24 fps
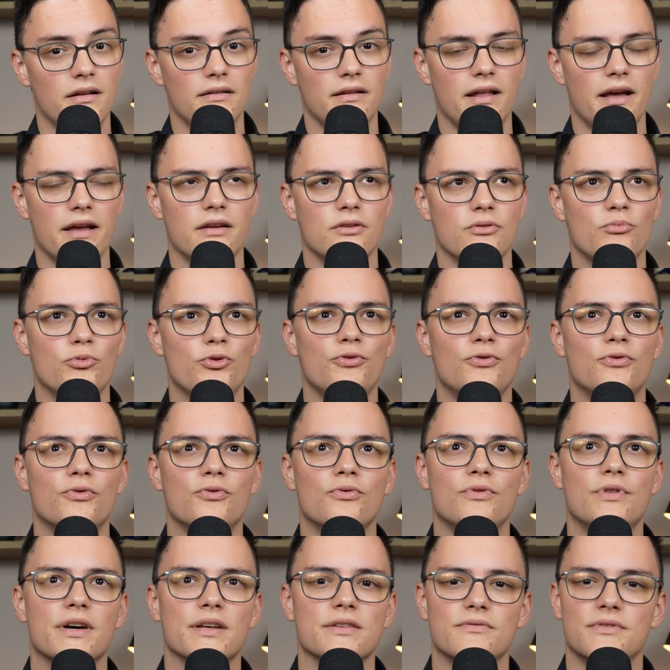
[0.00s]
like
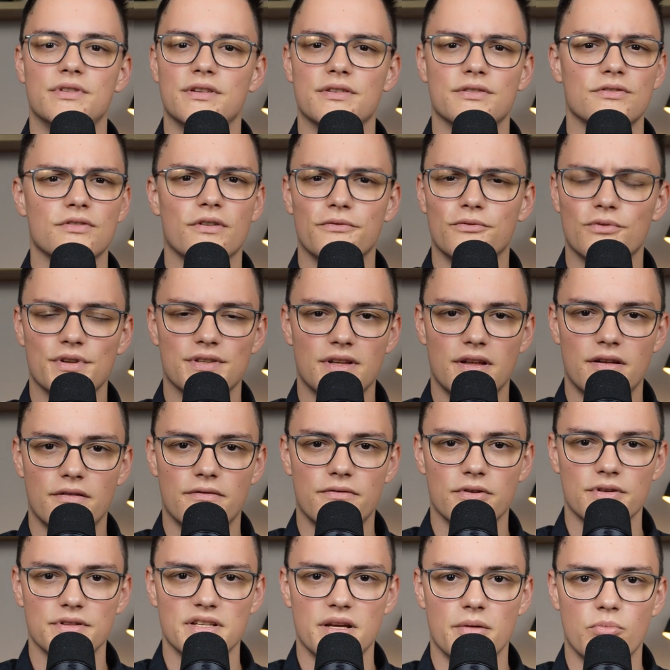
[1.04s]
Ubuntu does with their software center,
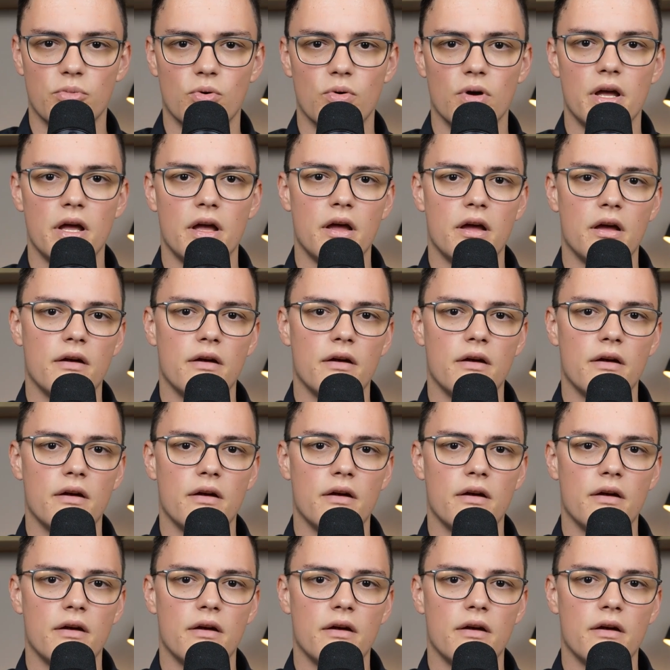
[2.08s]
for example.